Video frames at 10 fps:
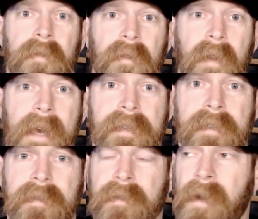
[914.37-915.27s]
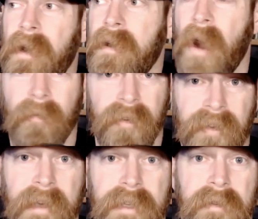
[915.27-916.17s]
less uh,
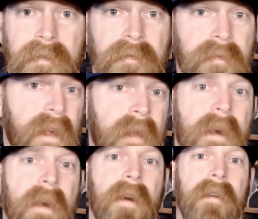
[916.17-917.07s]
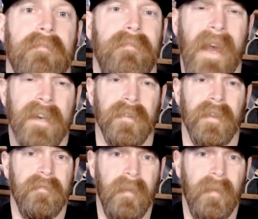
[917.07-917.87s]
confrontational than men are naturally.